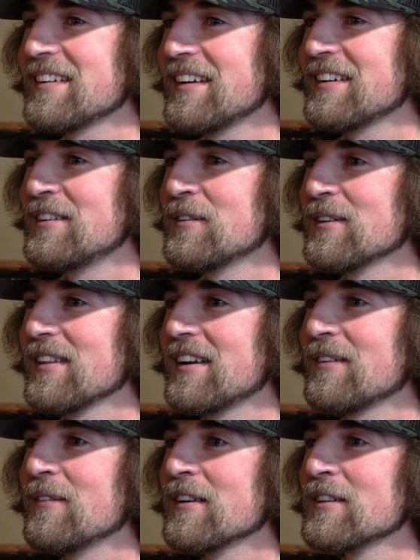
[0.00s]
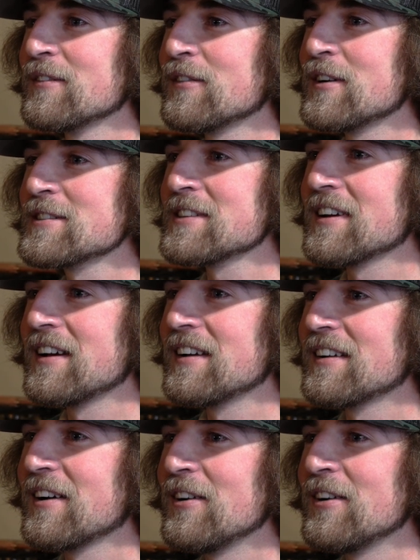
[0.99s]
You were like one of the first that I
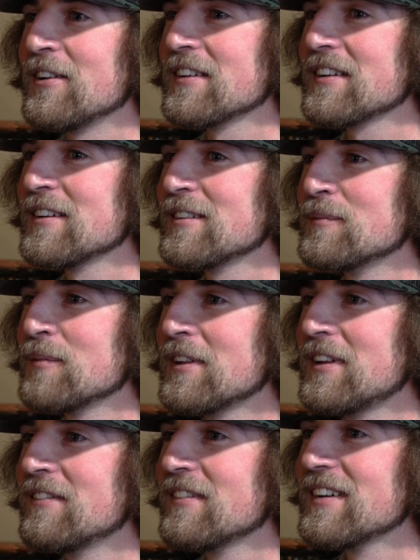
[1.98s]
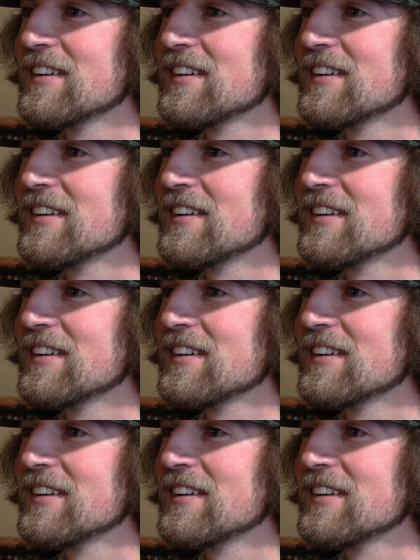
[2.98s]
had called. I couldn't believe it.